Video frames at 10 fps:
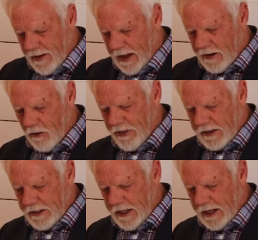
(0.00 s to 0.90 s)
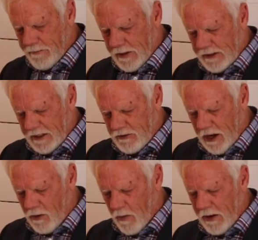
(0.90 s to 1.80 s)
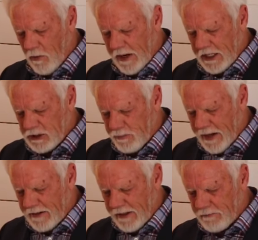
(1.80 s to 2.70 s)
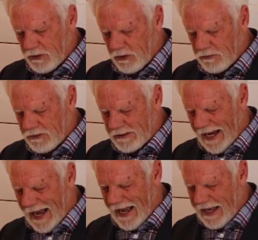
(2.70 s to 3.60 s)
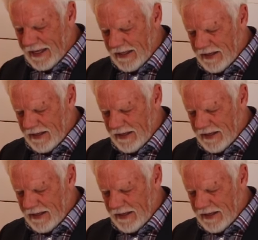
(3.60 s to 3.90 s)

I know they did it, but did Yahweh really expect them to die